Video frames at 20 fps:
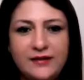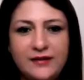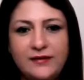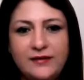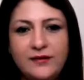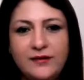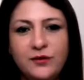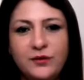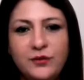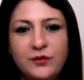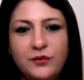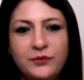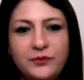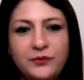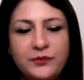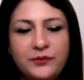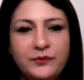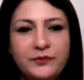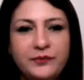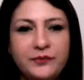So,
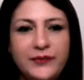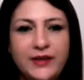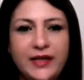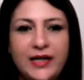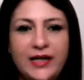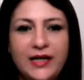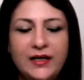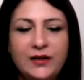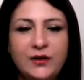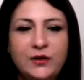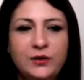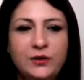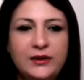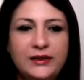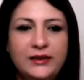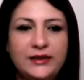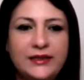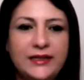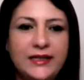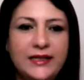
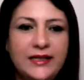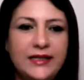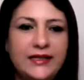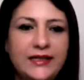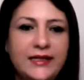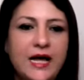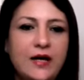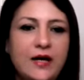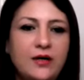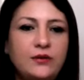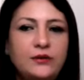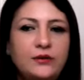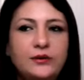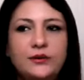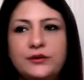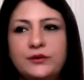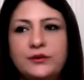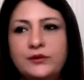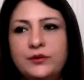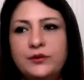cool. Now,
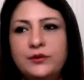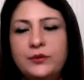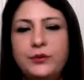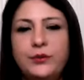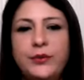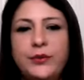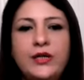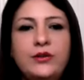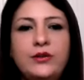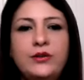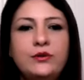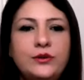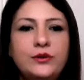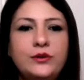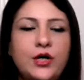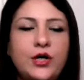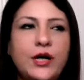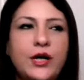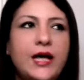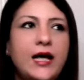when you're
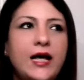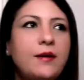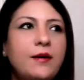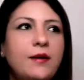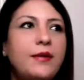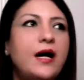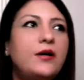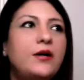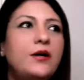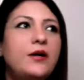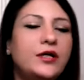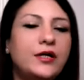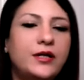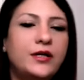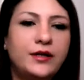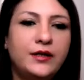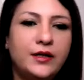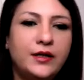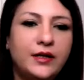talking about